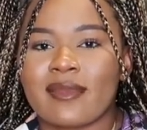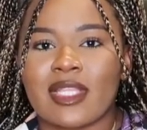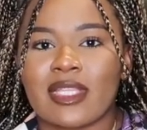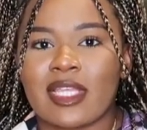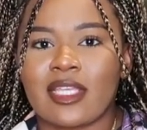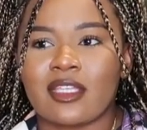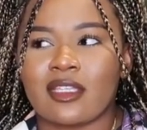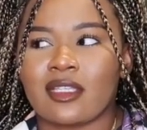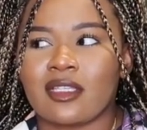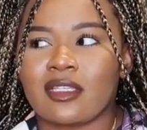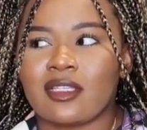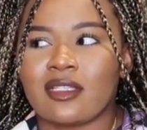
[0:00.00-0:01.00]
Like,
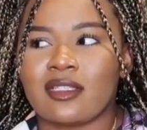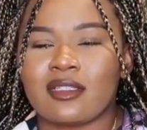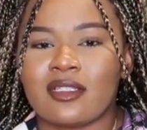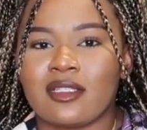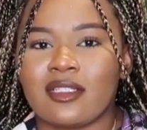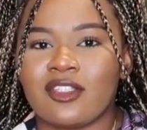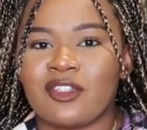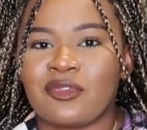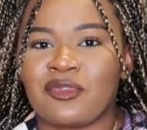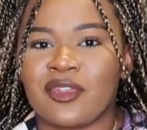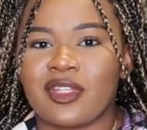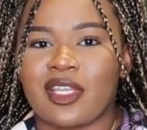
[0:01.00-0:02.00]
you
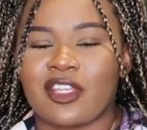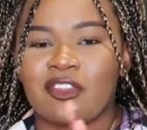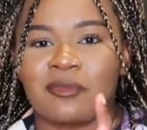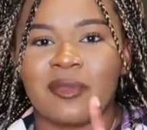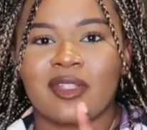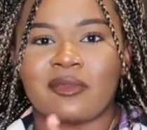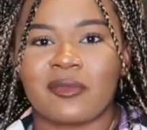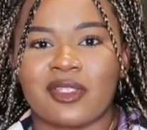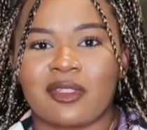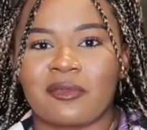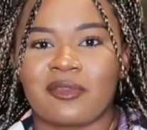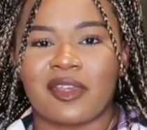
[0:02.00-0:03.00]
feel like you've been with
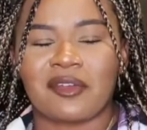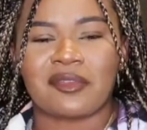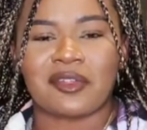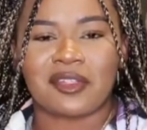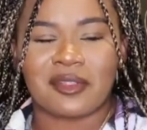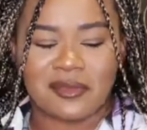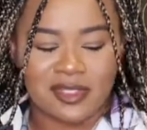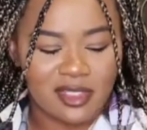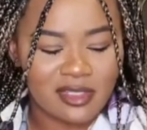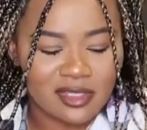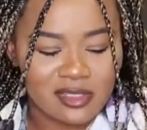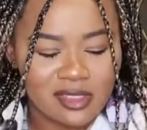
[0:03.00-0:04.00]
them forever, you know what I'm
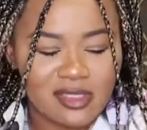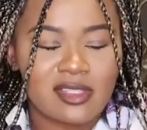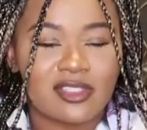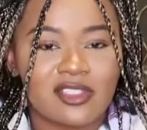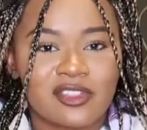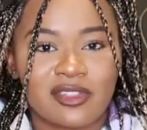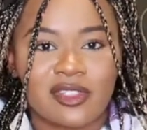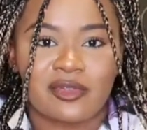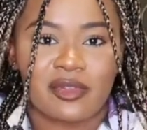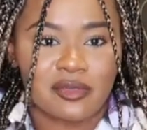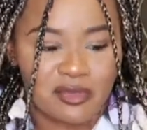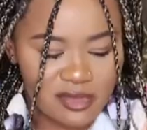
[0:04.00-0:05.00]
saying? Because it's literally
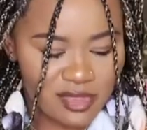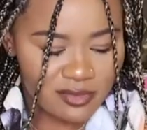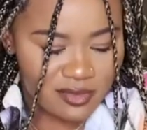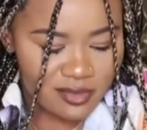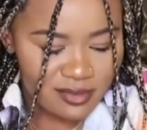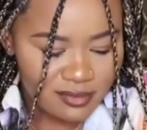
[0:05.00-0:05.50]
24/7.